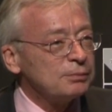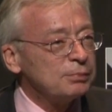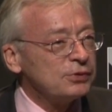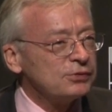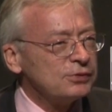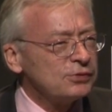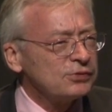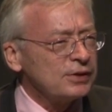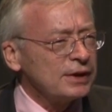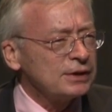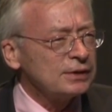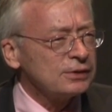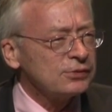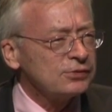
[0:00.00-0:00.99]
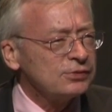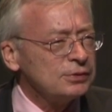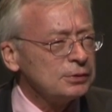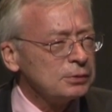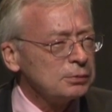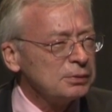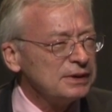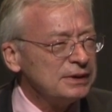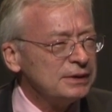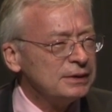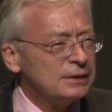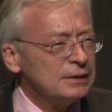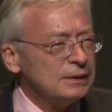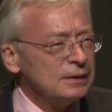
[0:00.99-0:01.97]
business cycle
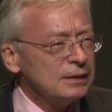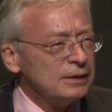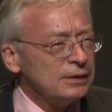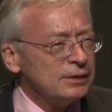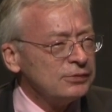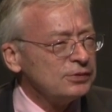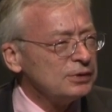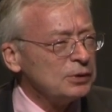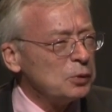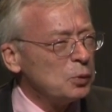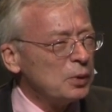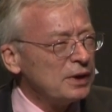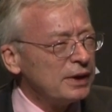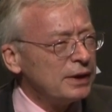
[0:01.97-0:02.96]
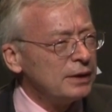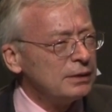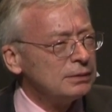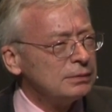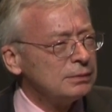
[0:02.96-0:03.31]
theory is in a way